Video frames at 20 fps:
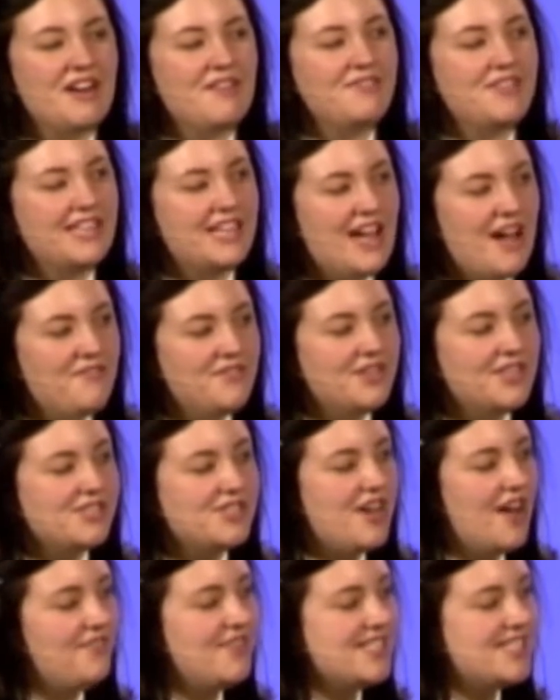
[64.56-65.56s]
of the Governor's
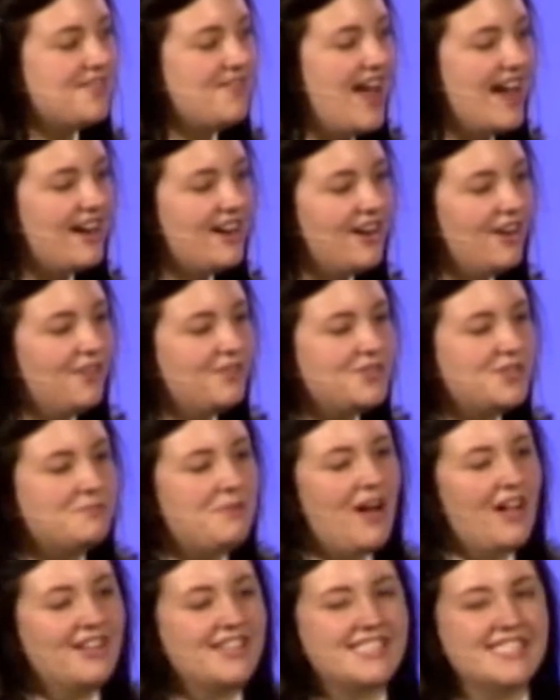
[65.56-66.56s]
Office of Agriculture
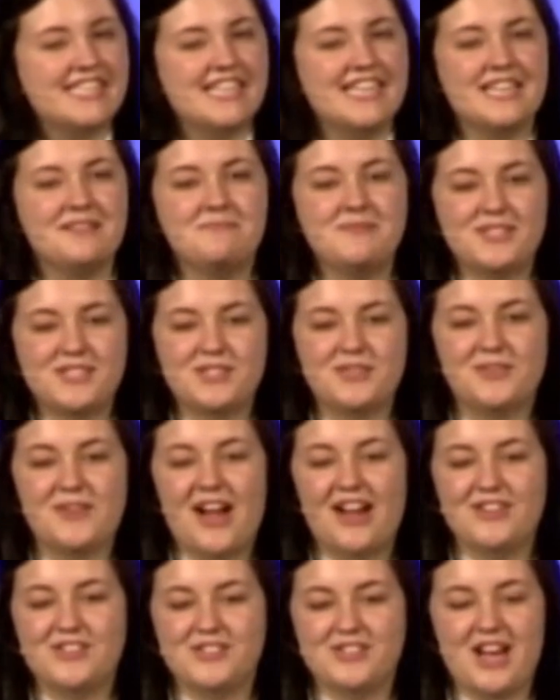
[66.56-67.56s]
Policy, Mr.
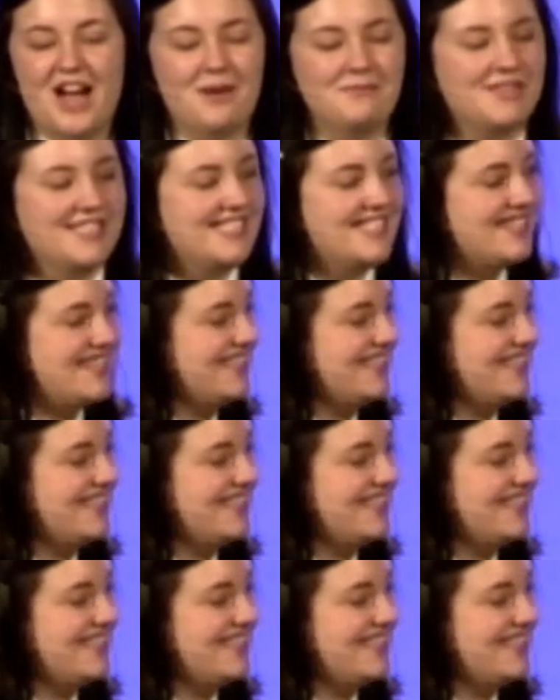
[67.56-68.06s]
Roger Thomas.